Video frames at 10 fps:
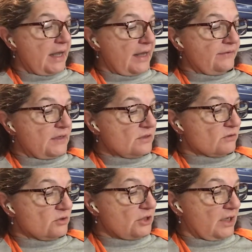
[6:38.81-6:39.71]
And this
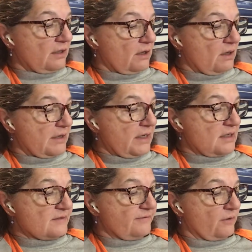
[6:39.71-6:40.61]
crochet along
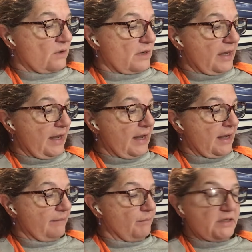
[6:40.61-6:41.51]
is for
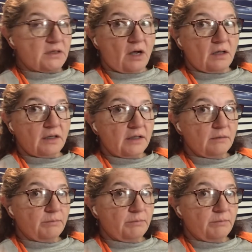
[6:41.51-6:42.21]
a mandala